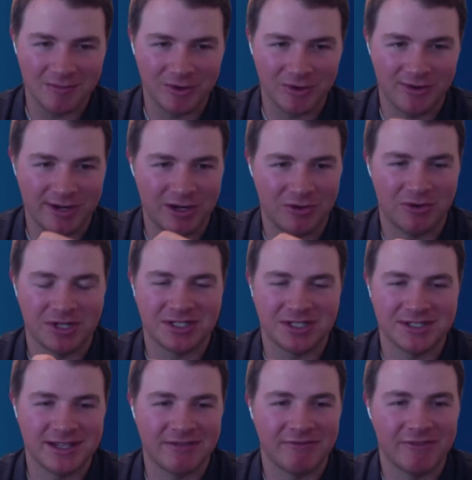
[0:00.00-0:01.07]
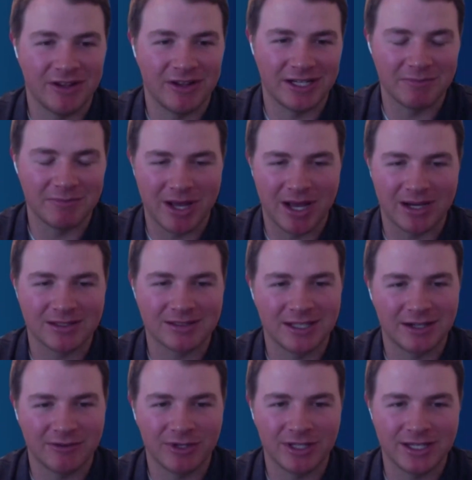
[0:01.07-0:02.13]
Were there any questions that felt like a box
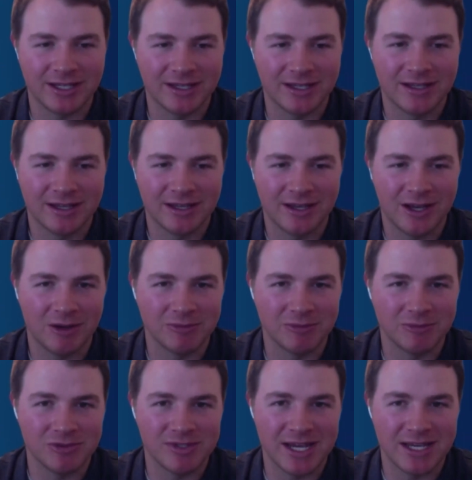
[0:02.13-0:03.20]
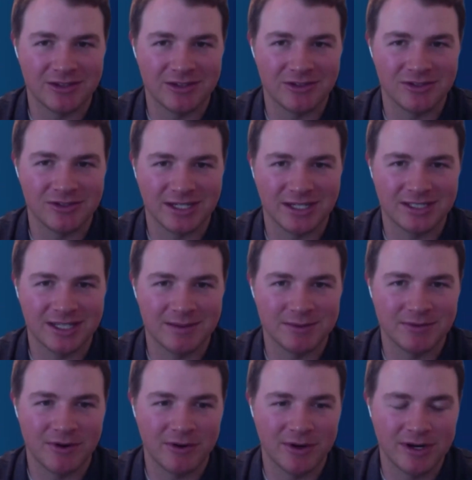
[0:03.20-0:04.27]
that really helped you take those next
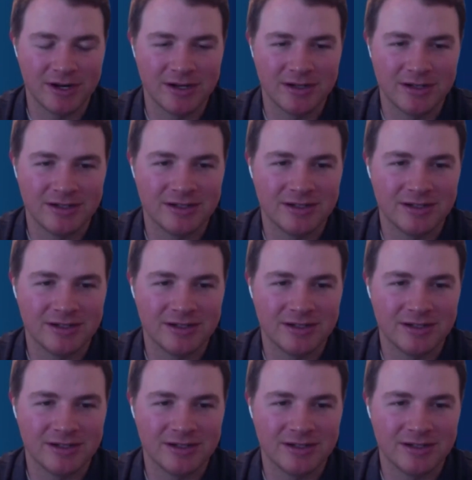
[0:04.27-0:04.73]
steps forward?